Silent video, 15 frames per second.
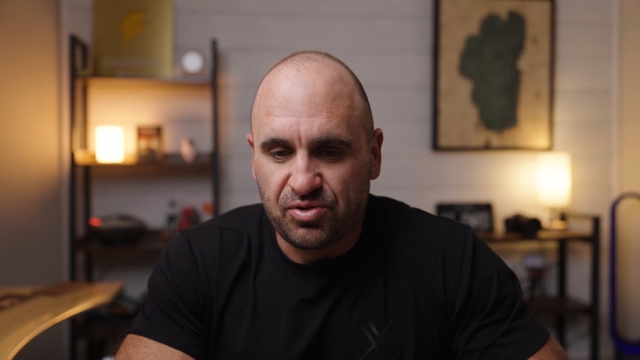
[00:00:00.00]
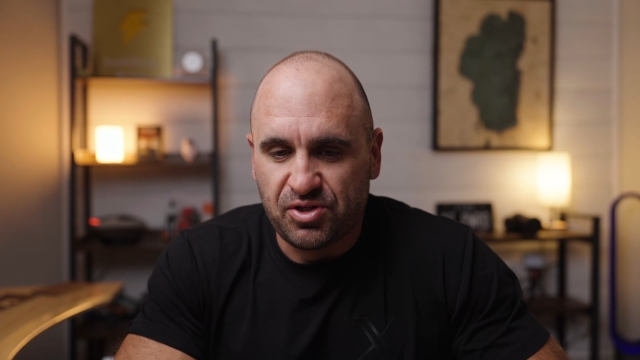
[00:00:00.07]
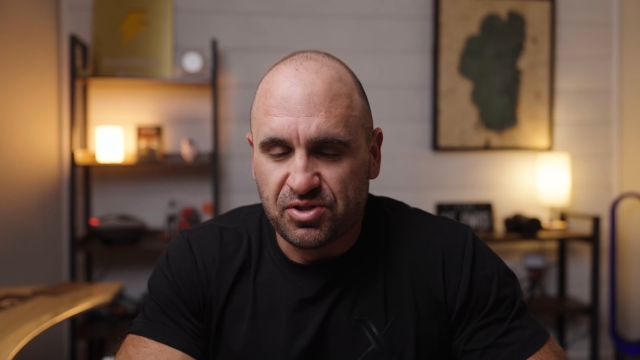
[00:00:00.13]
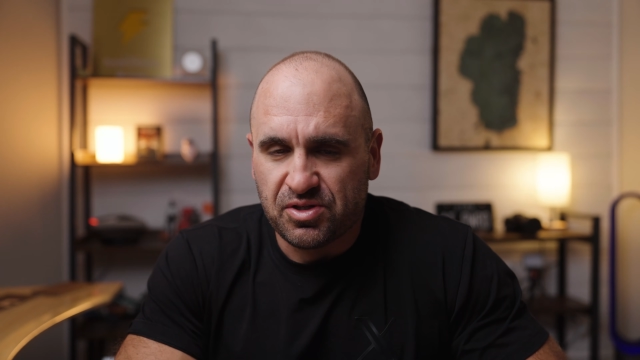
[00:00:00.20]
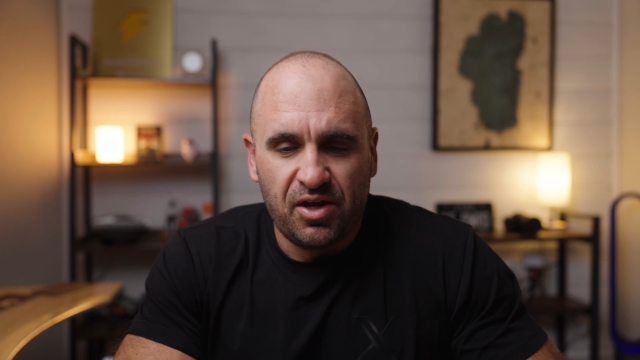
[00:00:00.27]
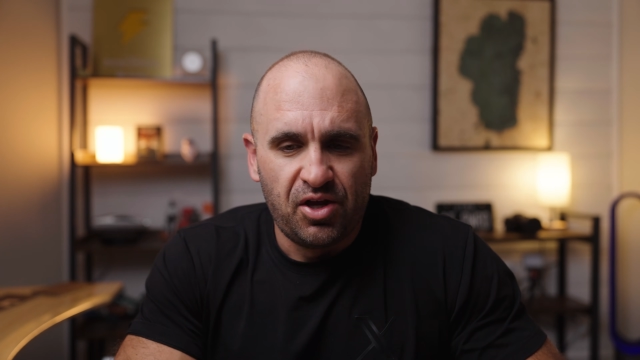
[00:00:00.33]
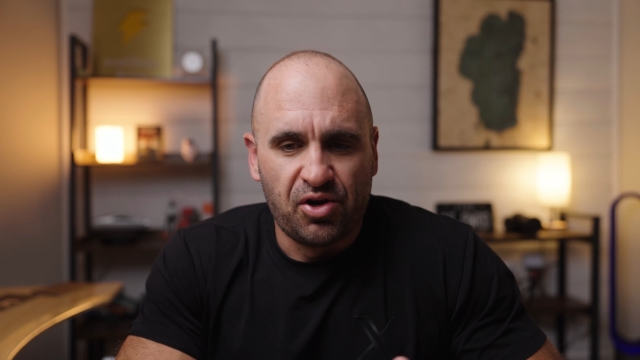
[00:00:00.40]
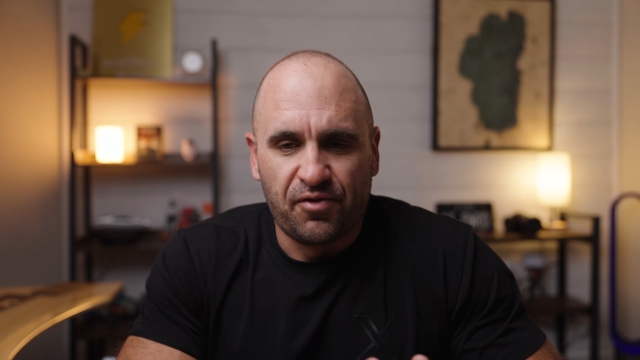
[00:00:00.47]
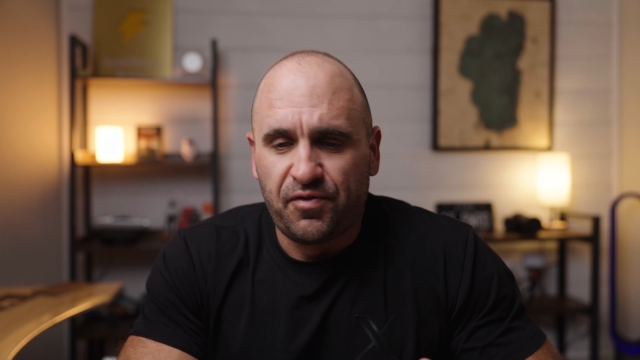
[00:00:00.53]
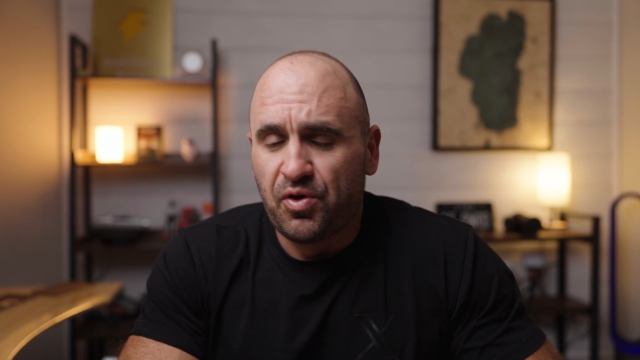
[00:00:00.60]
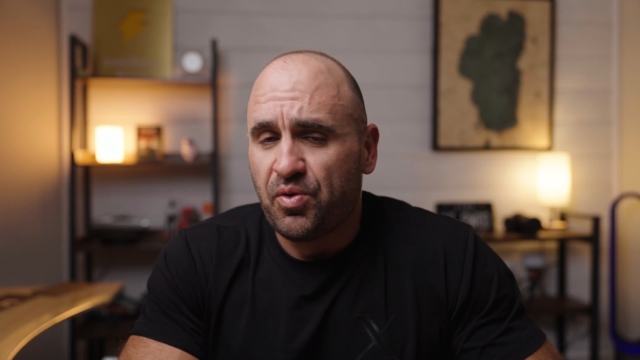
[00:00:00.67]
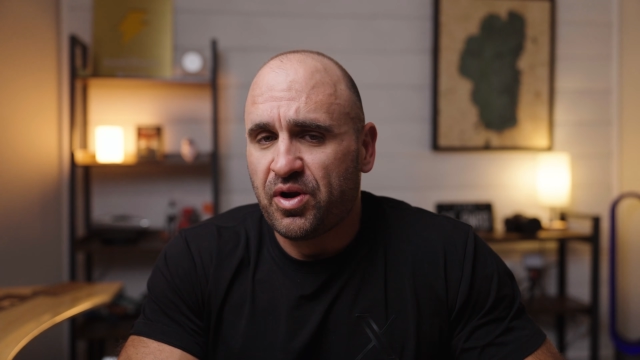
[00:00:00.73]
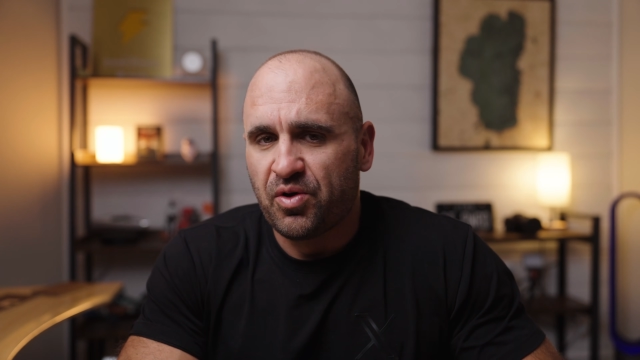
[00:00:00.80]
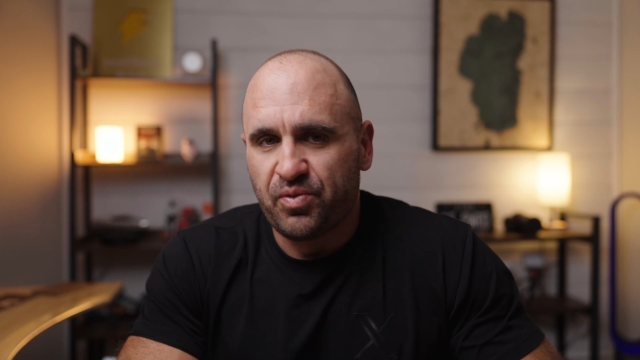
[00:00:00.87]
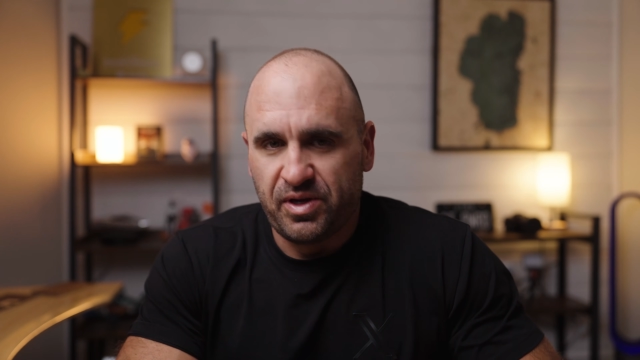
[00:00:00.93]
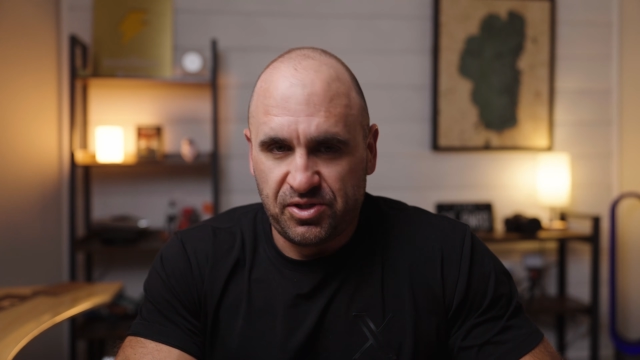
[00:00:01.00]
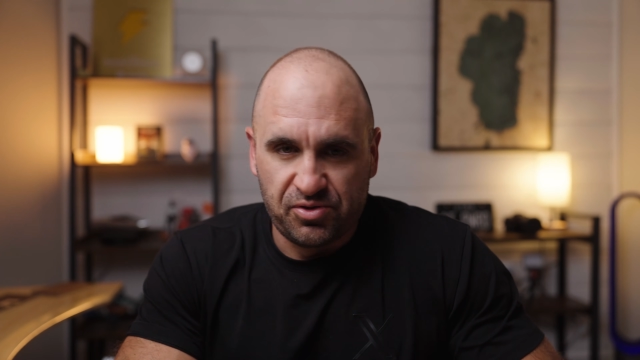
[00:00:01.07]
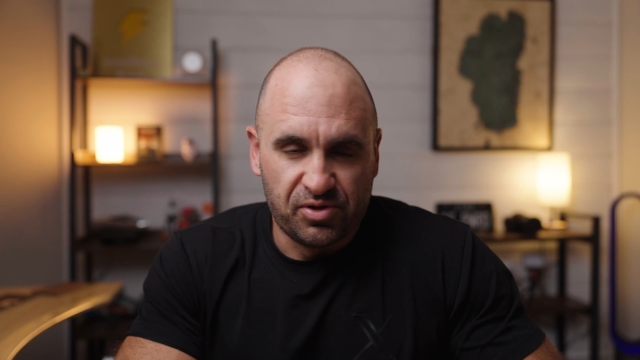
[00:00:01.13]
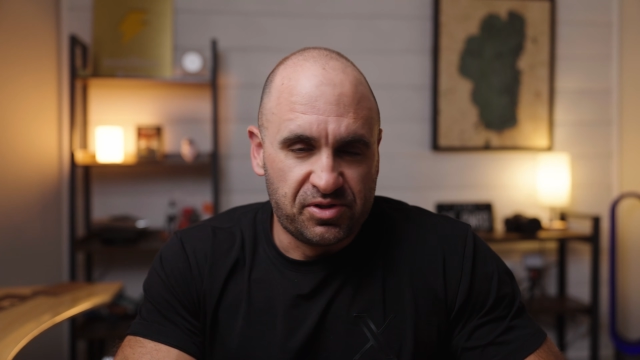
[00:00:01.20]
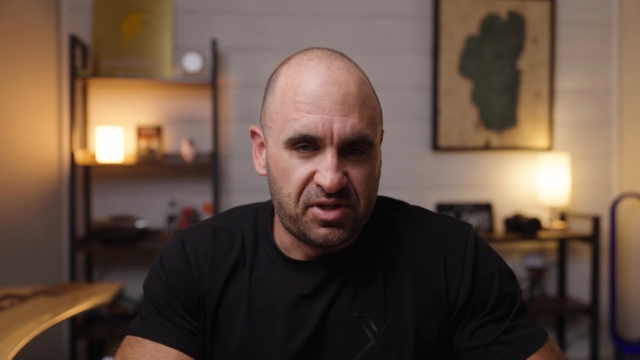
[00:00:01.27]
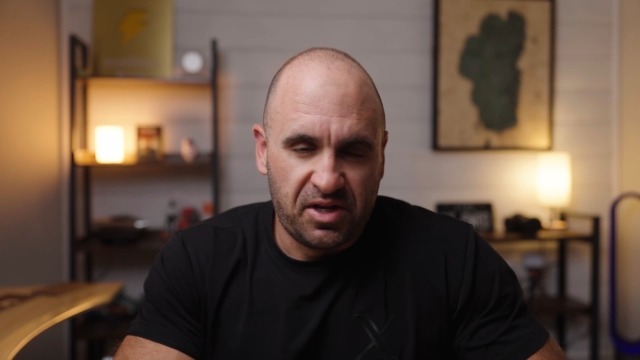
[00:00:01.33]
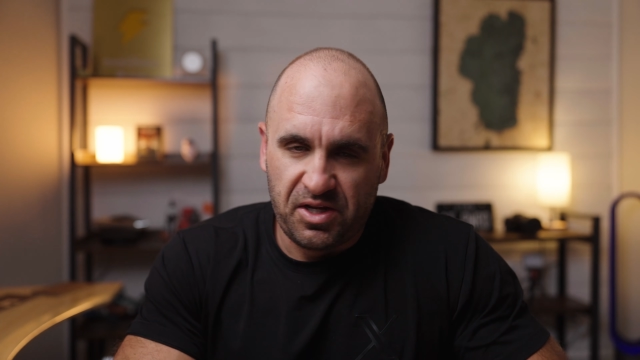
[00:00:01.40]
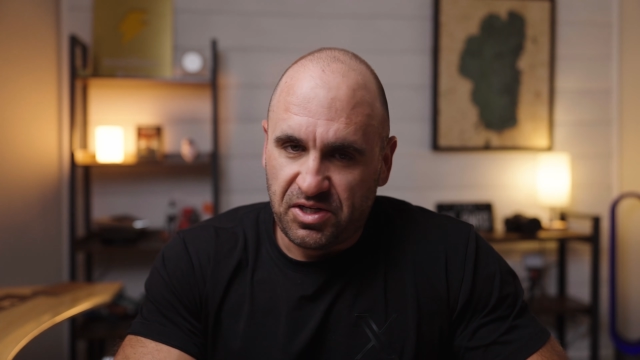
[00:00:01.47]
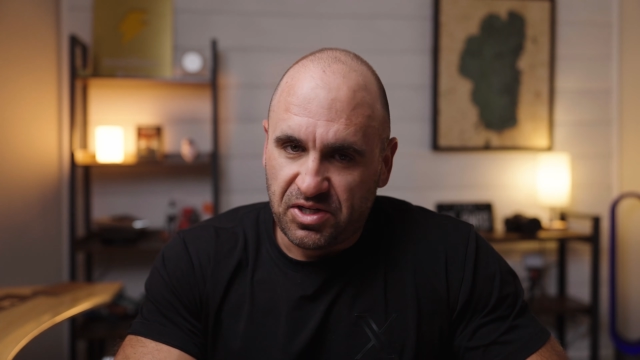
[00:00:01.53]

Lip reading: just, if you want to resource any